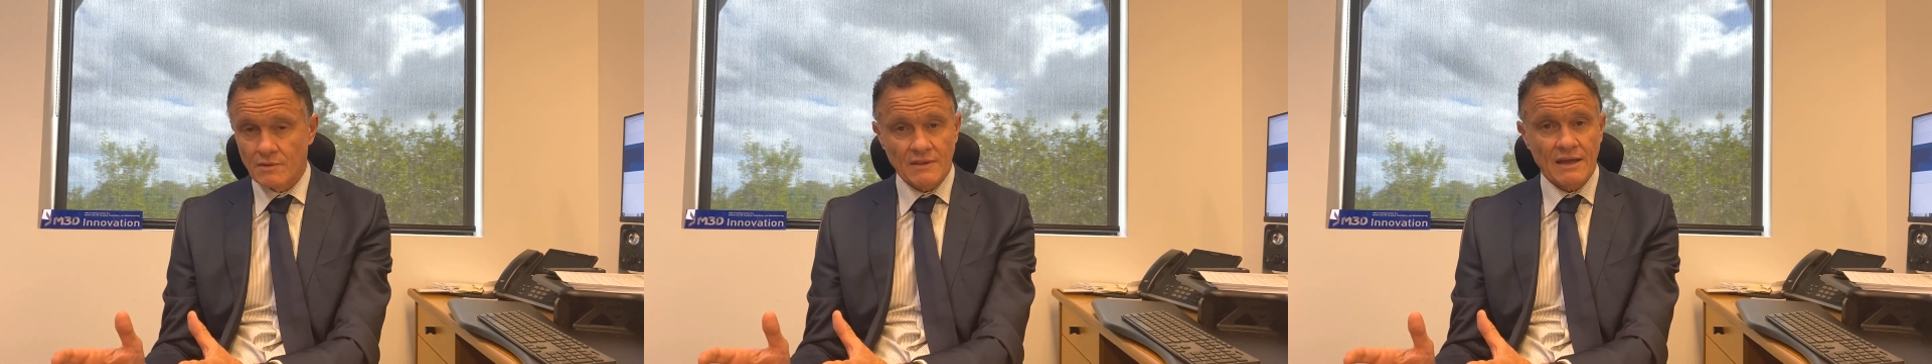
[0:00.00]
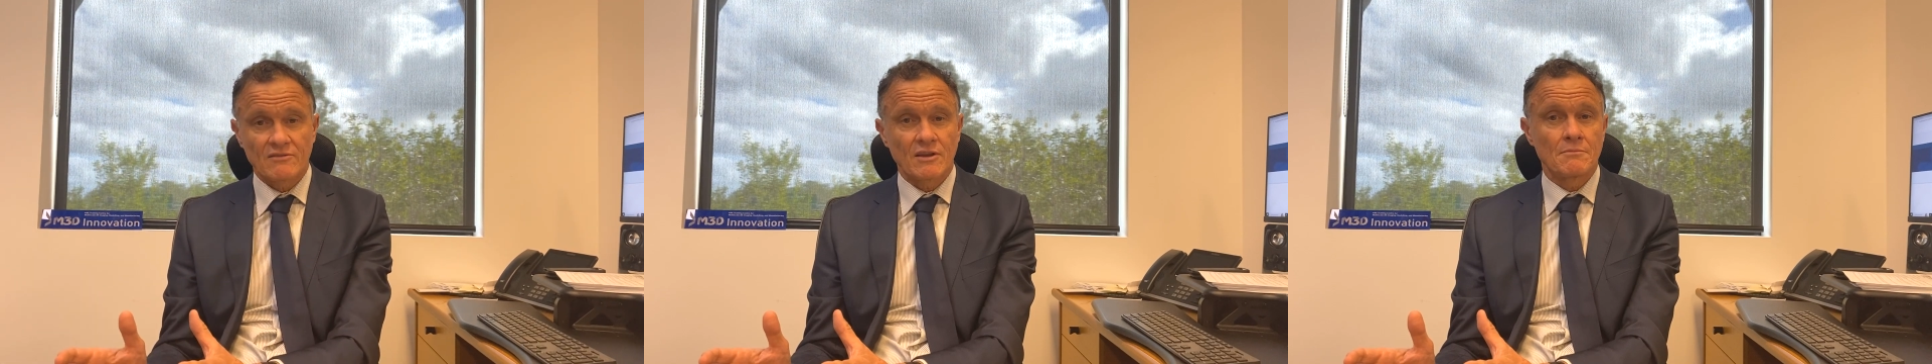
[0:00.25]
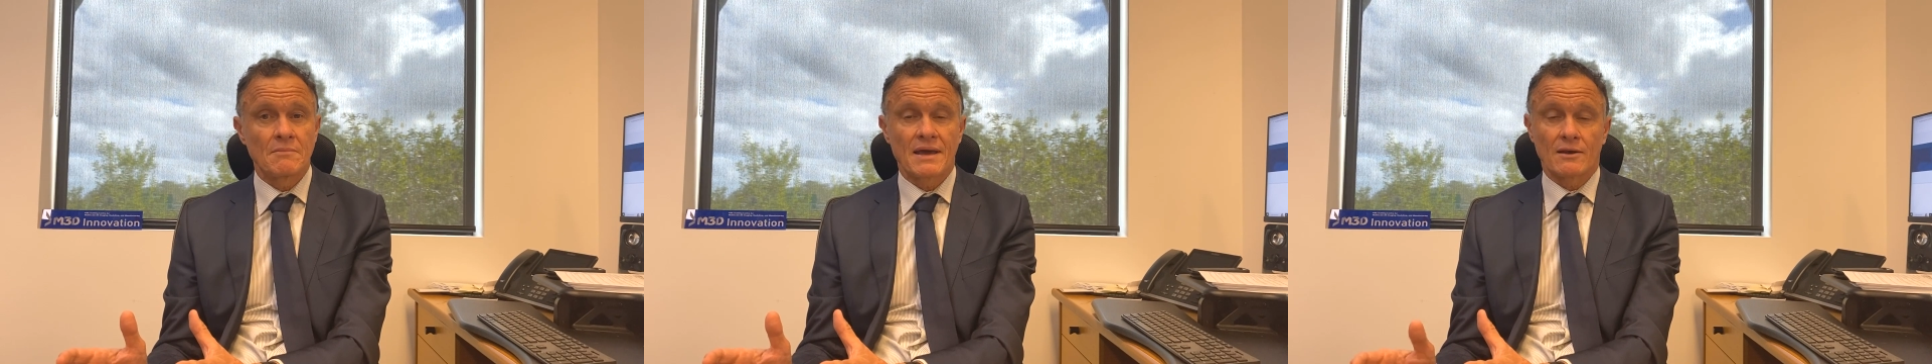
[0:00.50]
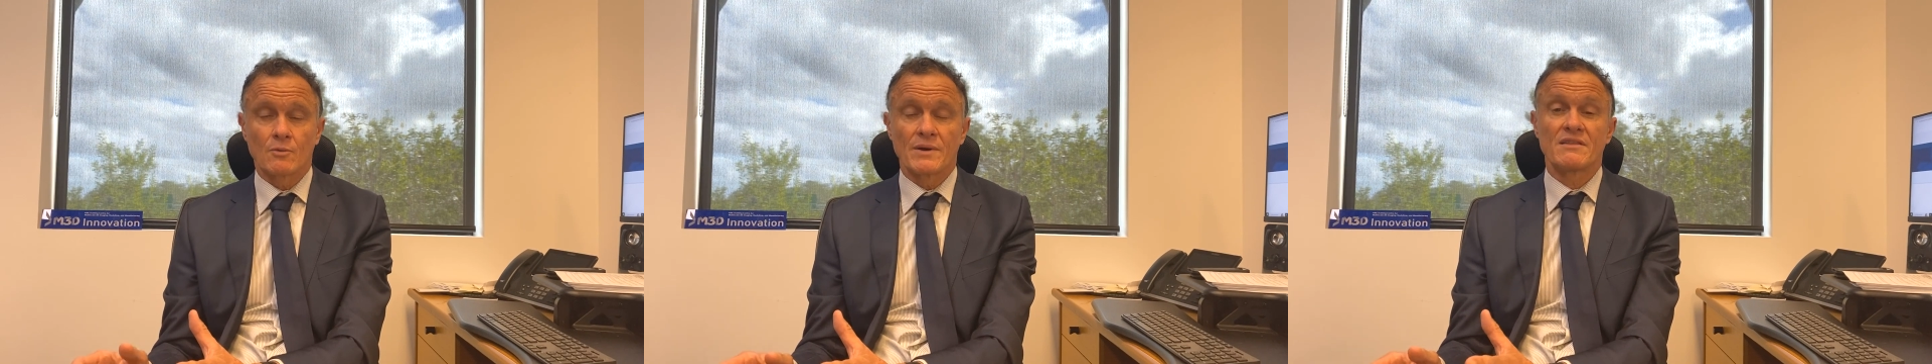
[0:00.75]
That didn't
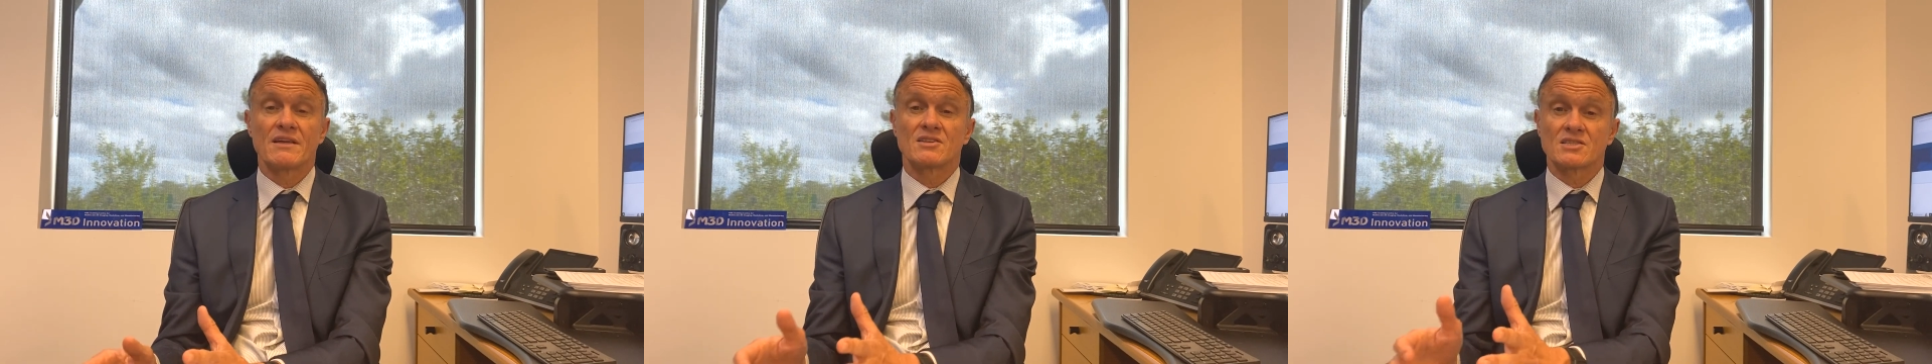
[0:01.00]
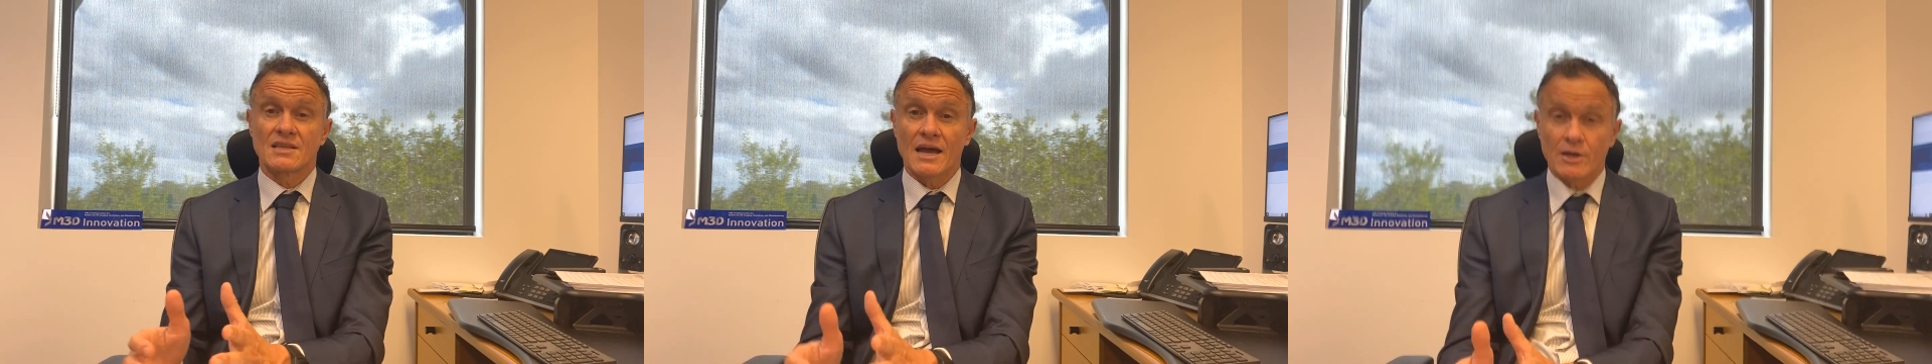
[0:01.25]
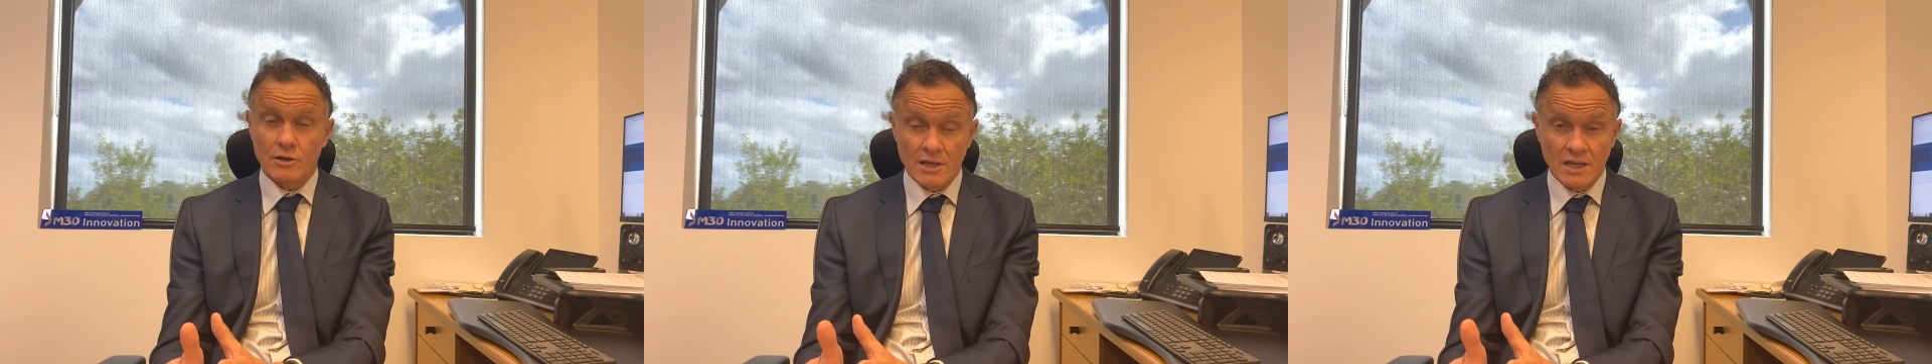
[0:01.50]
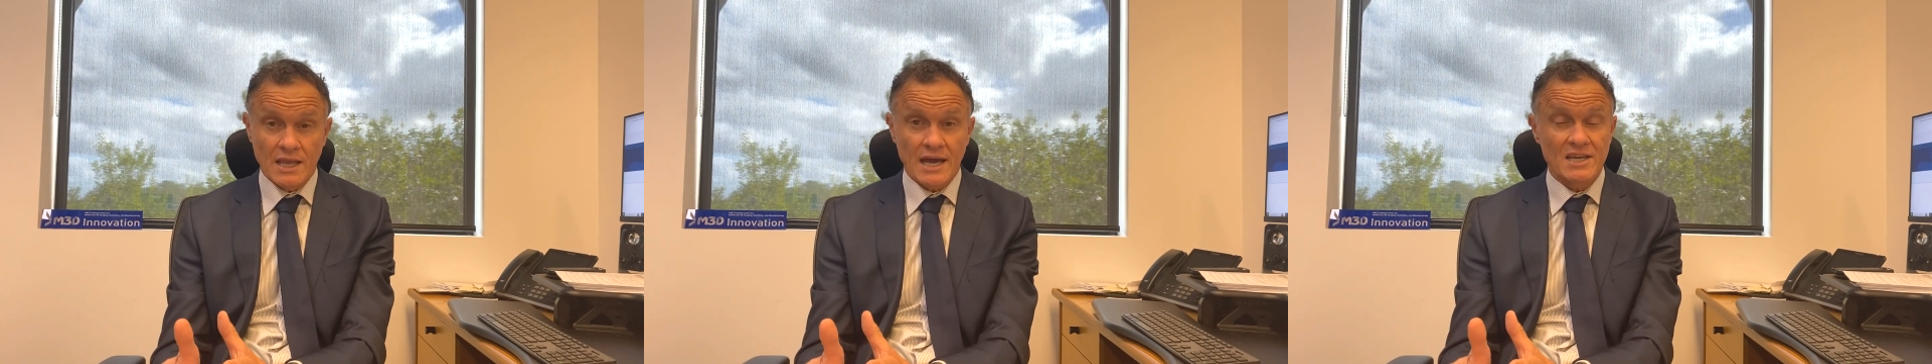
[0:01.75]
matter. We then started
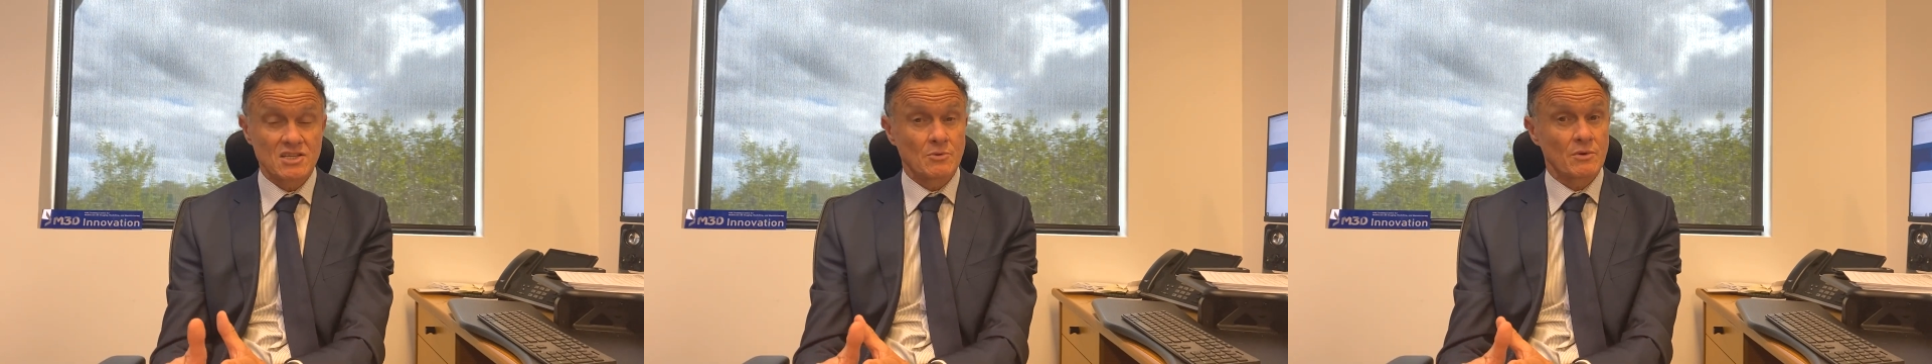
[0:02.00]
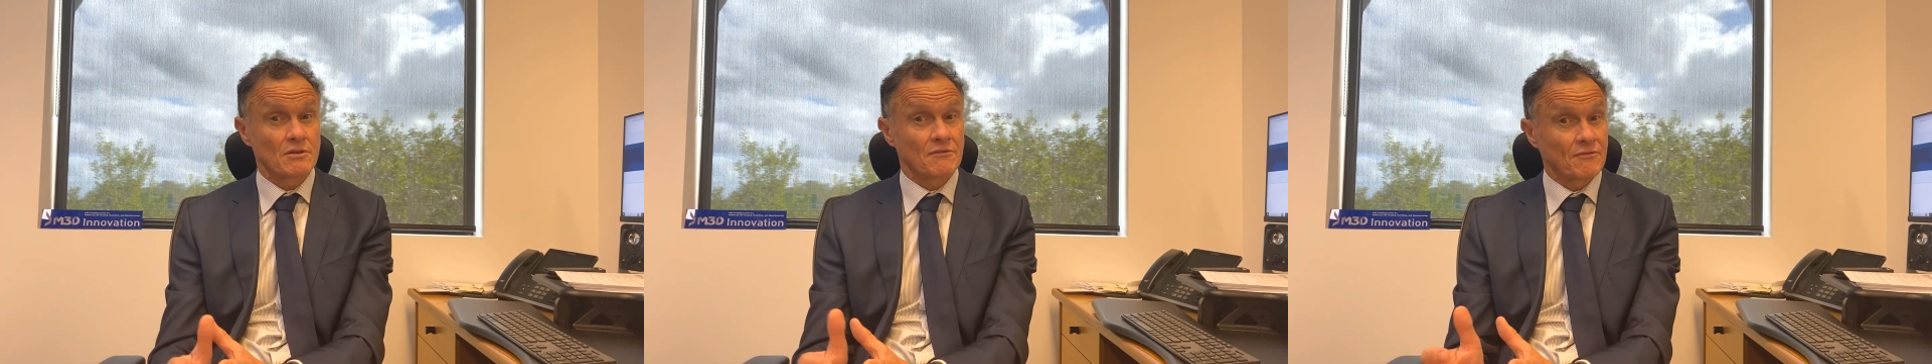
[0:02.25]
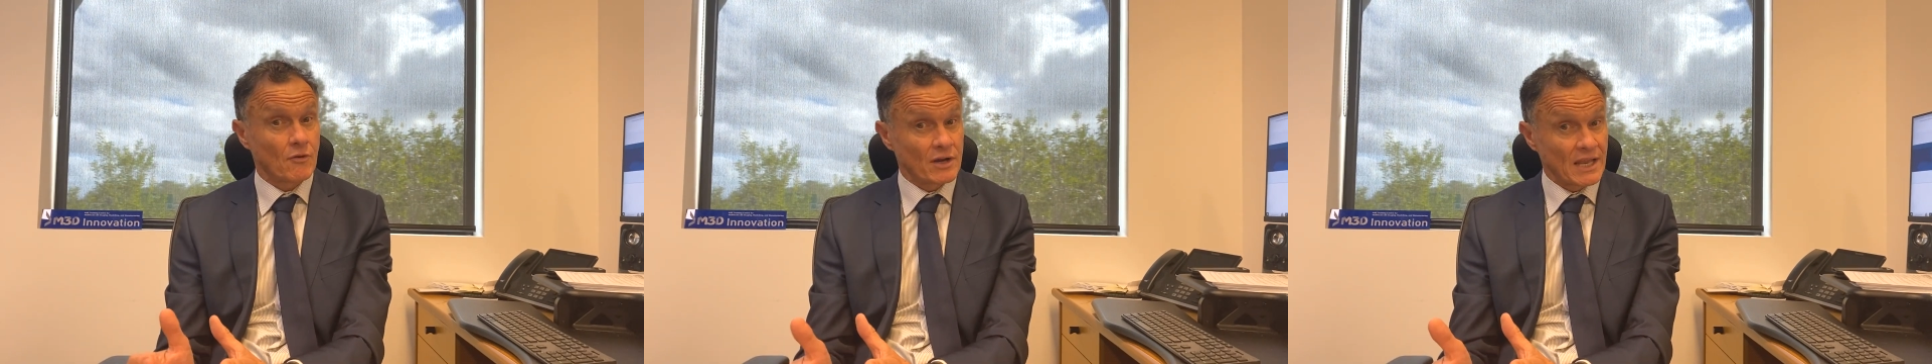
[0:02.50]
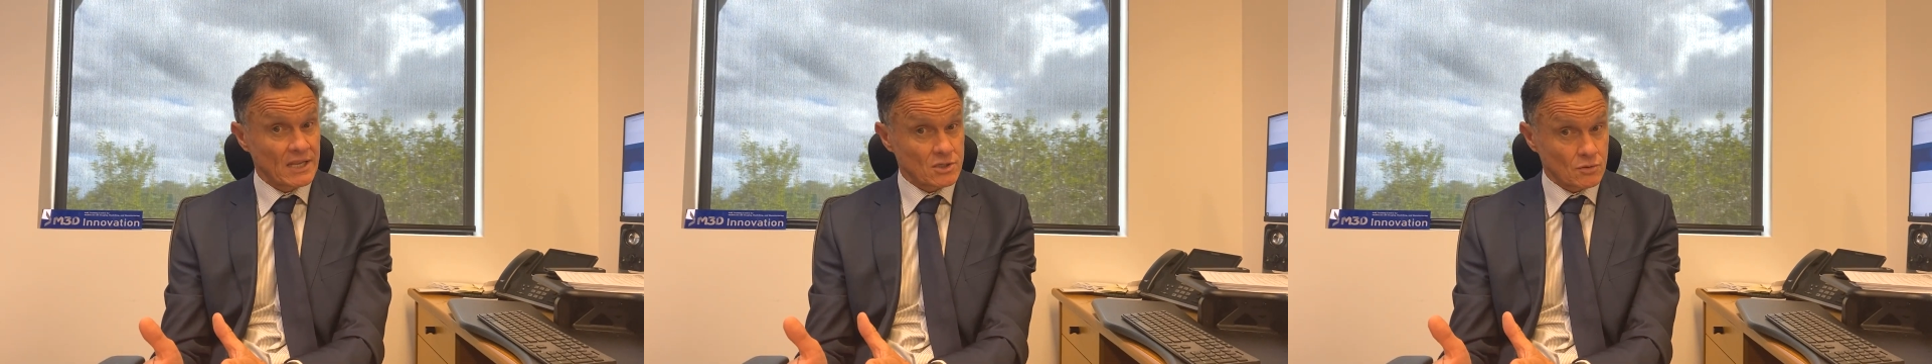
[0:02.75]
engaging with the
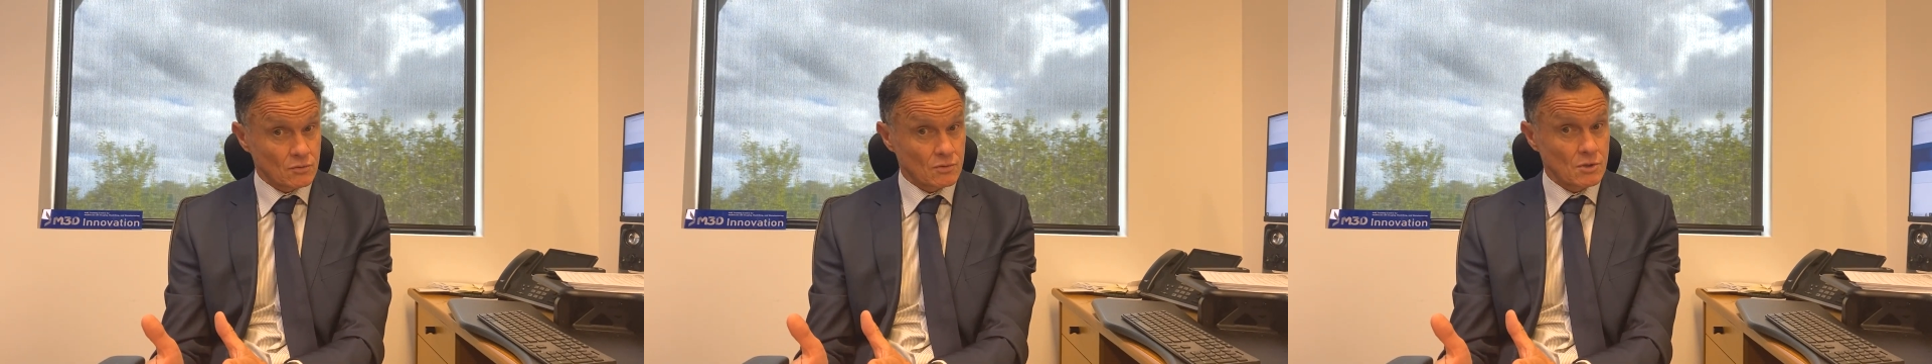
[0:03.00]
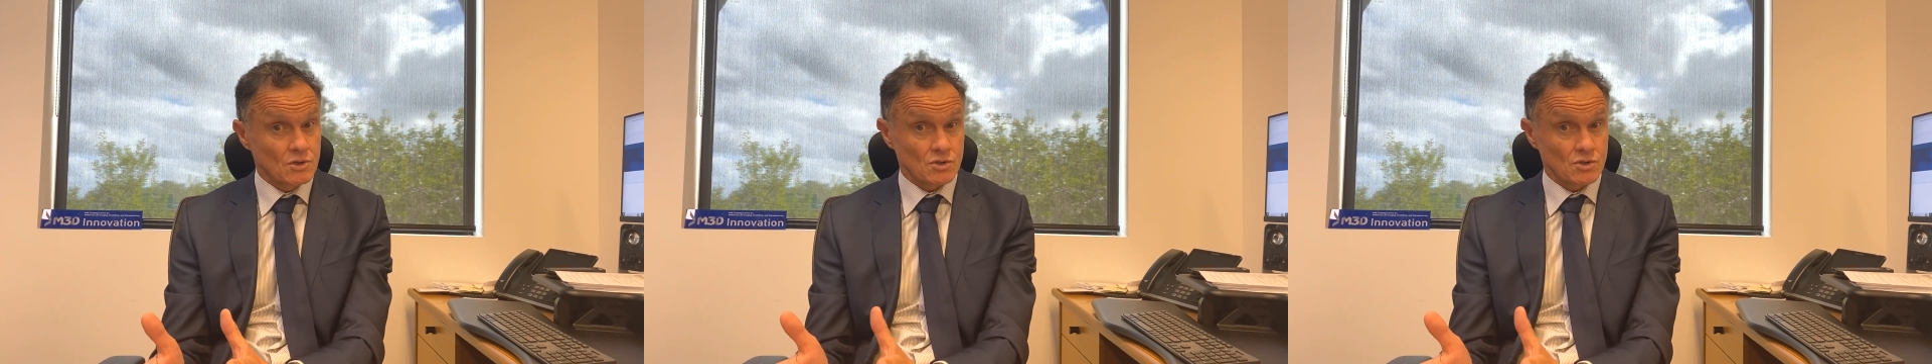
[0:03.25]
financial